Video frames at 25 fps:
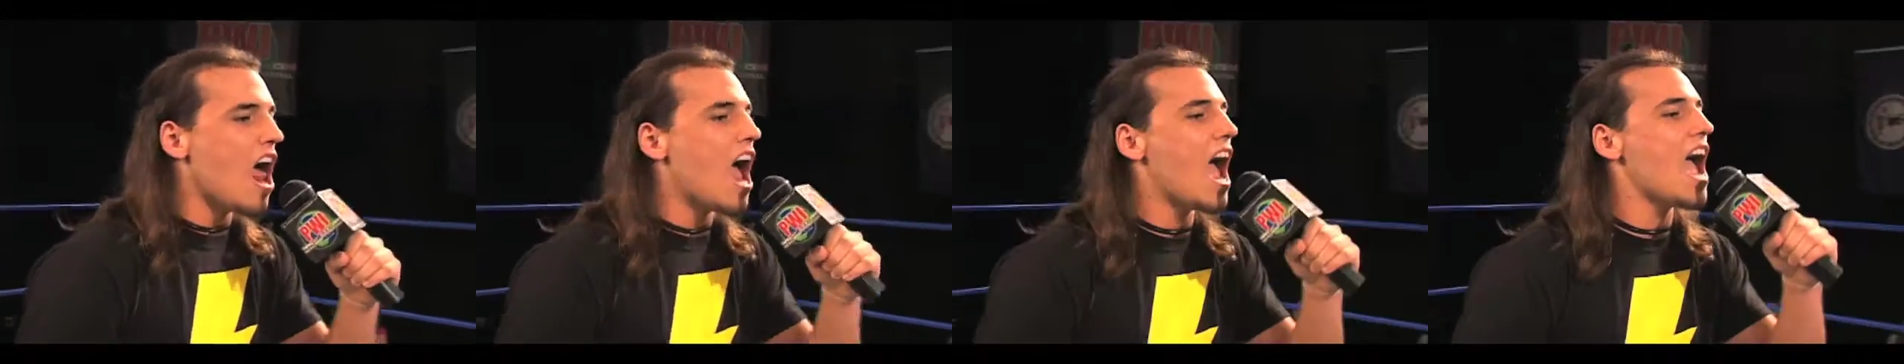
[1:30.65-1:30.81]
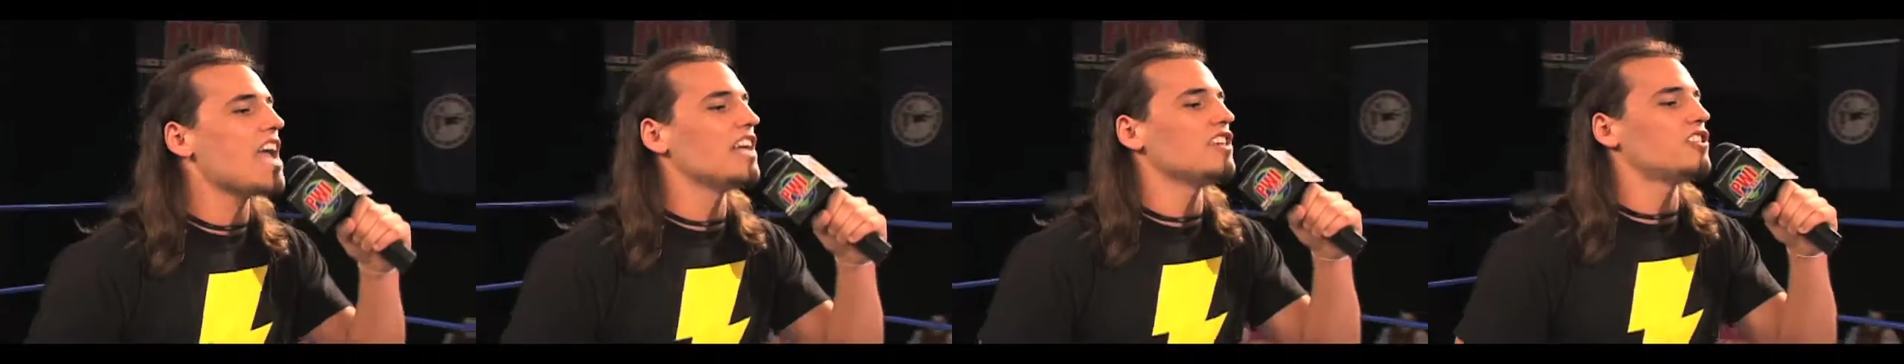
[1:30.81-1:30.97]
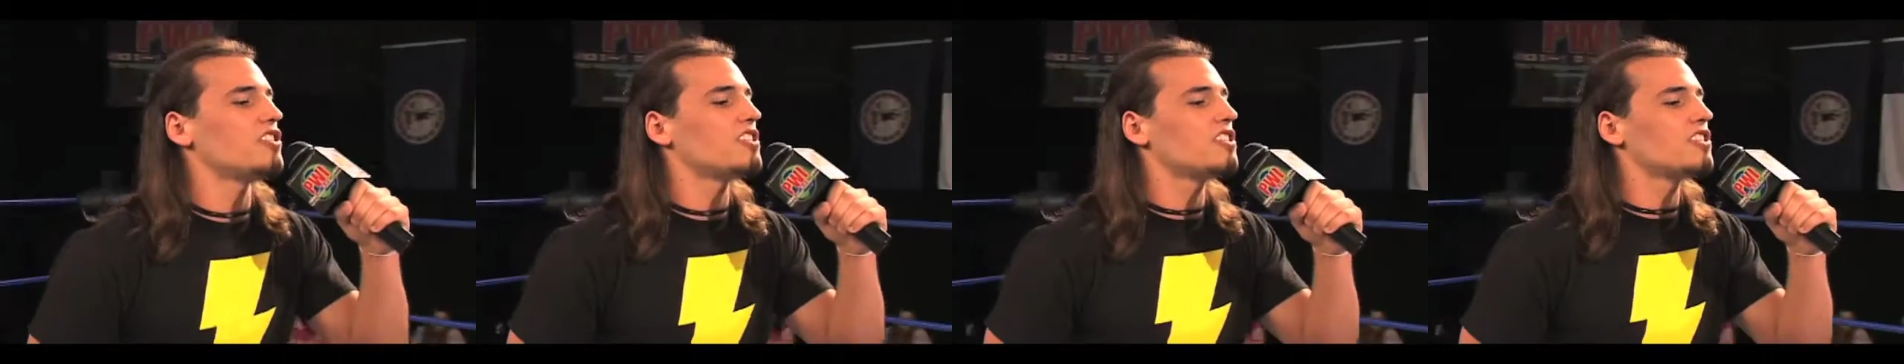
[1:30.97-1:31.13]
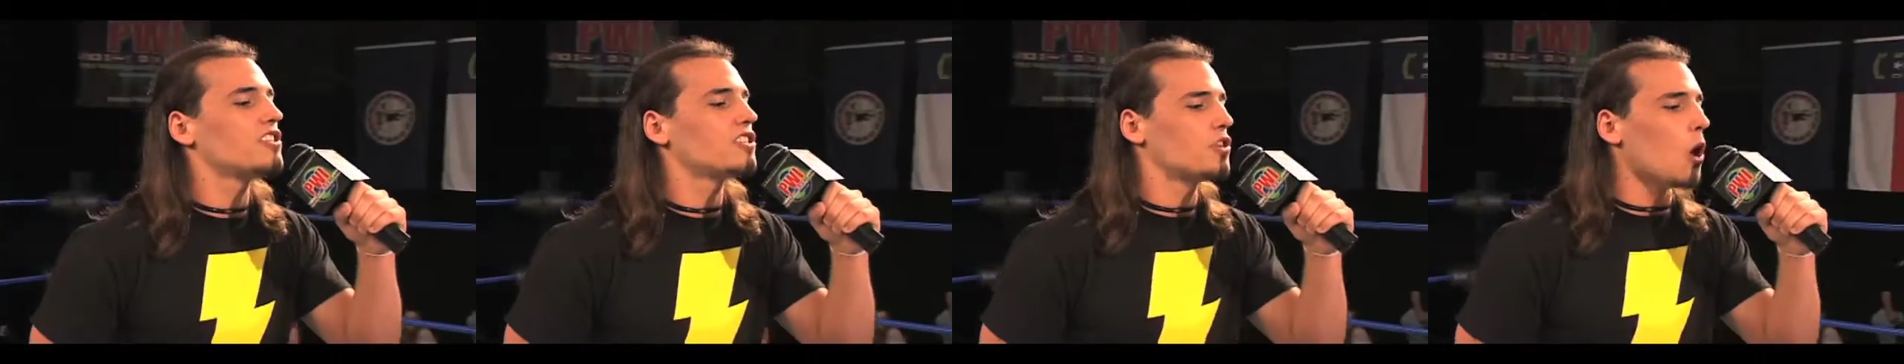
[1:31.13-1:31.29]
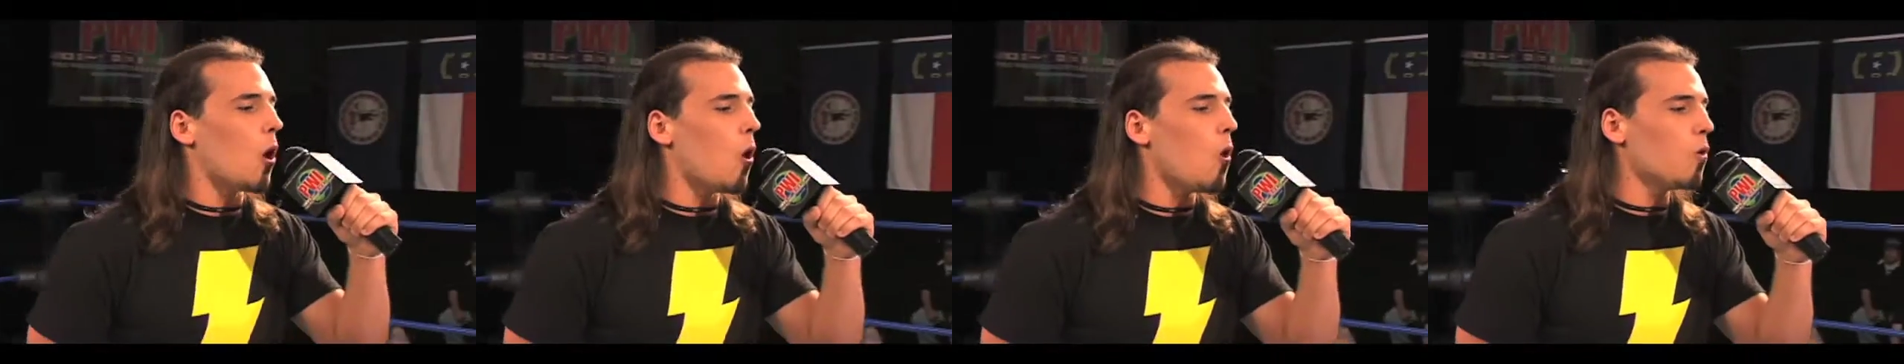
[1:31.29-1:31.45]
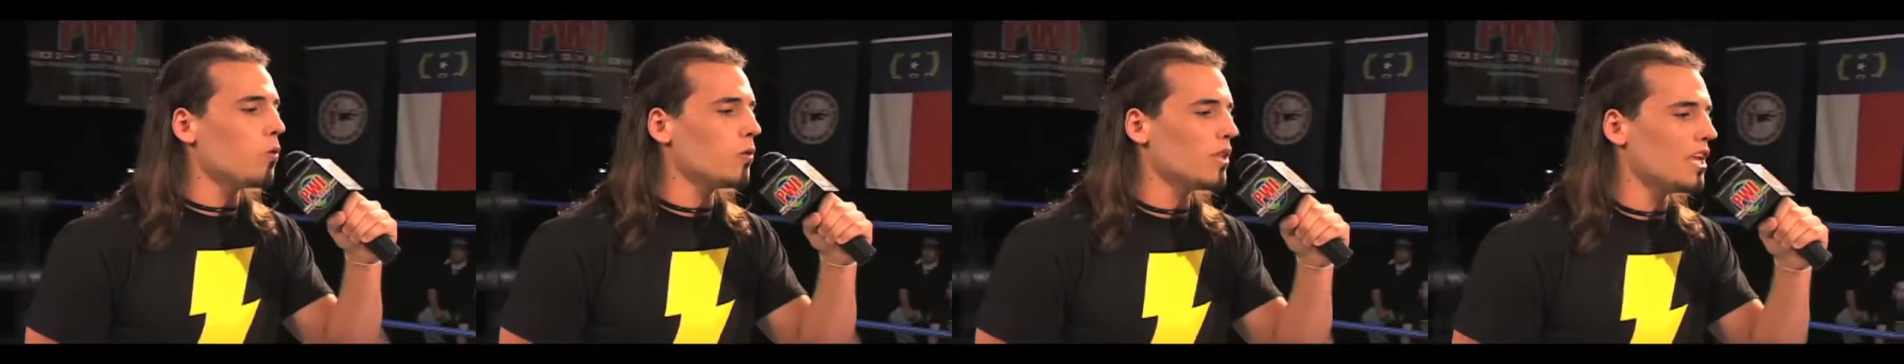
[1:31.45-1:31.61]
A
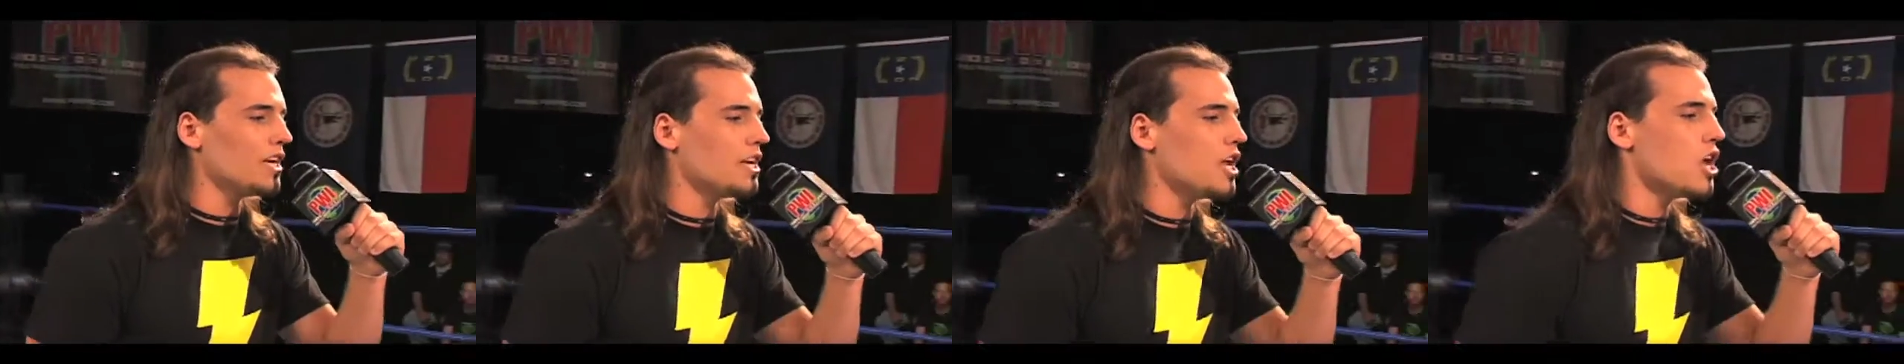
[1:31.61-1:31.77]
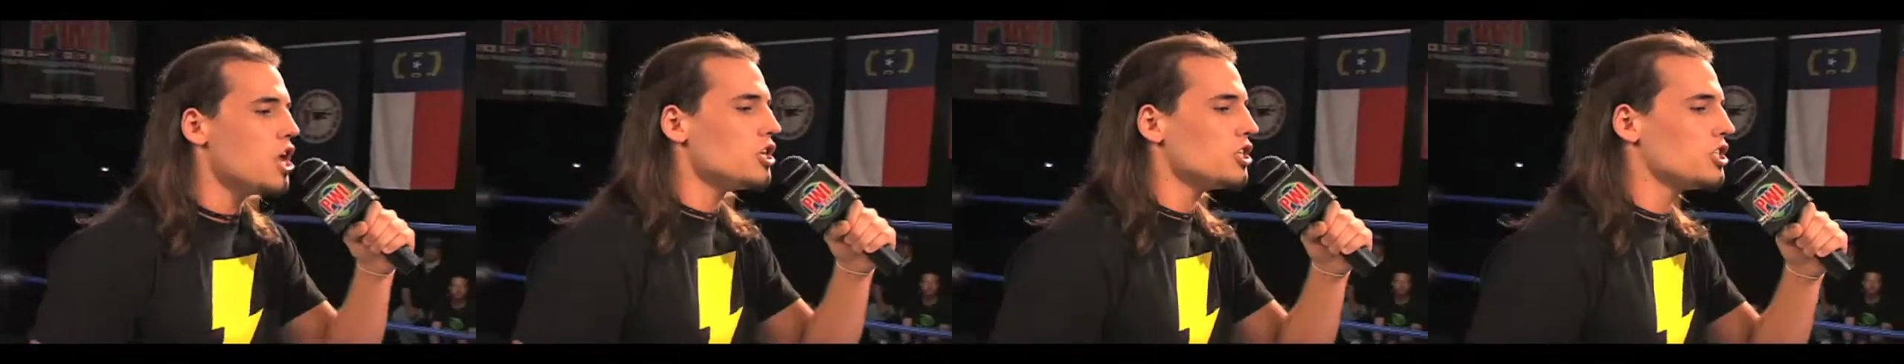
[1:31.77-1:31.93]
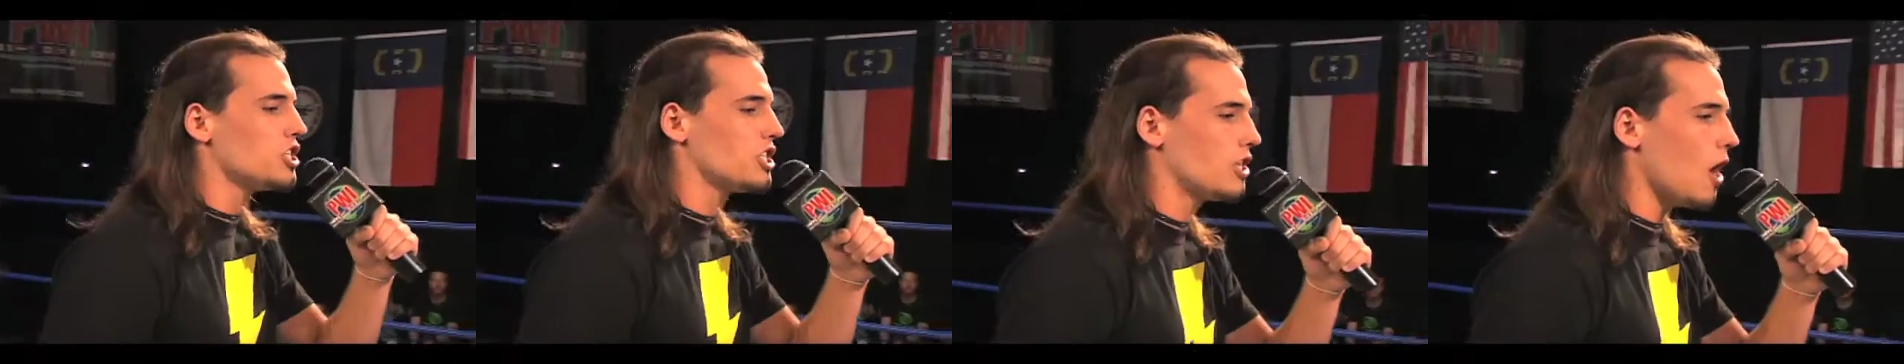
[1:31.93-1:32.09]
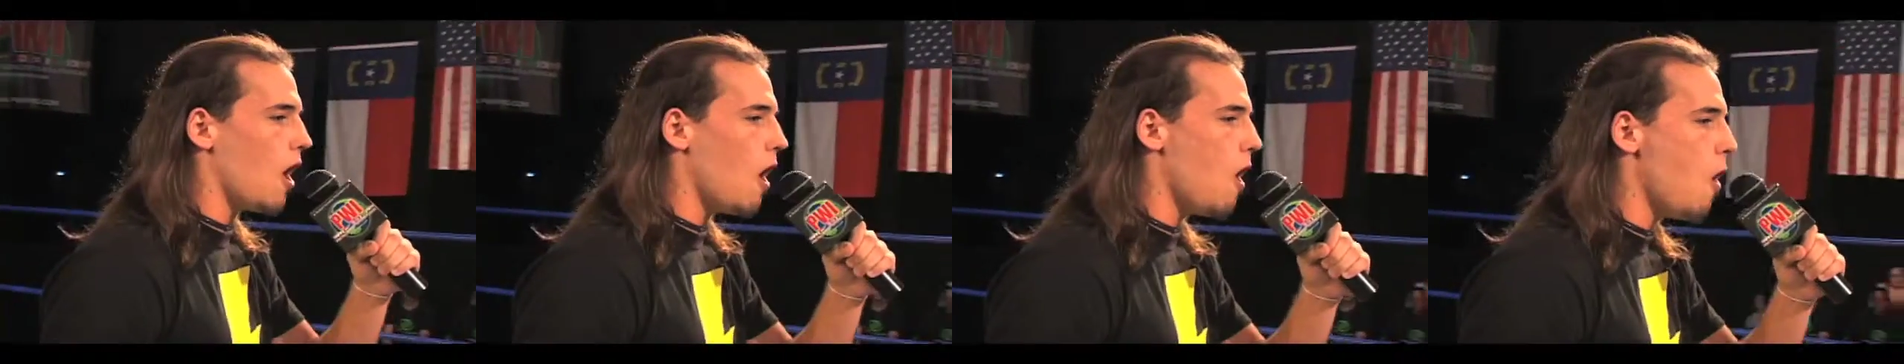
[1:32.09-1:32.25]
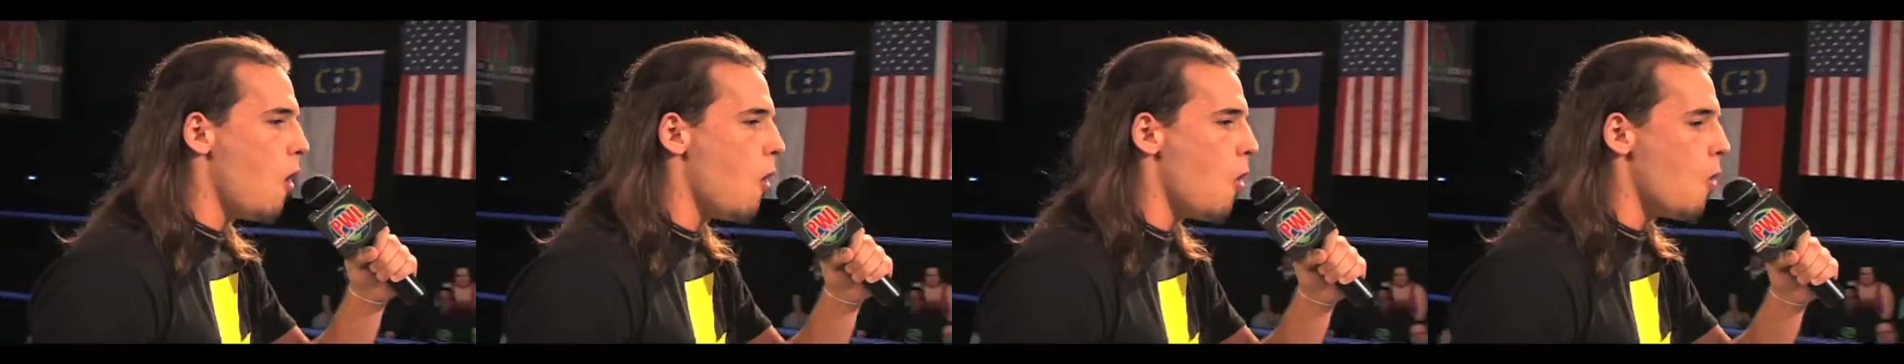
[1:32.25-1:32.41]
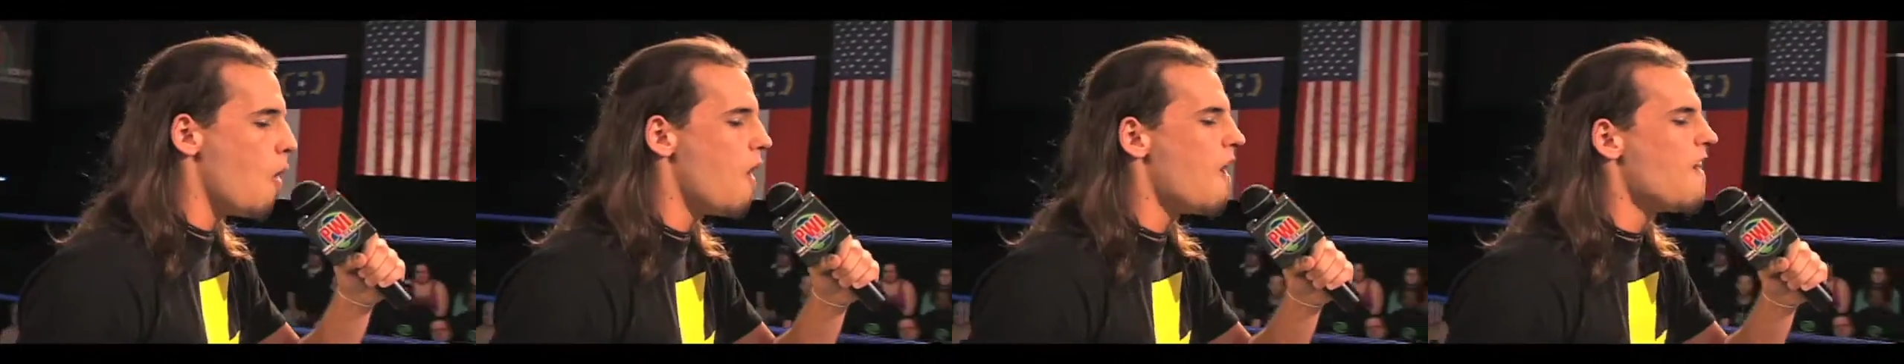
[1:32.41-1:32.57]
stolen
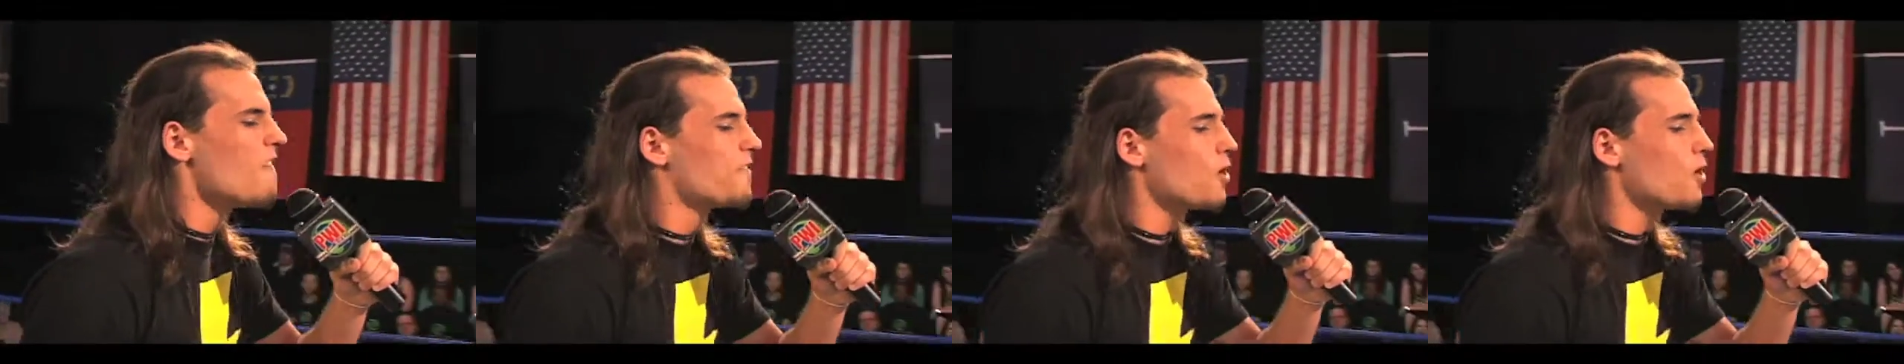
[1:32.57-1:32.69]
show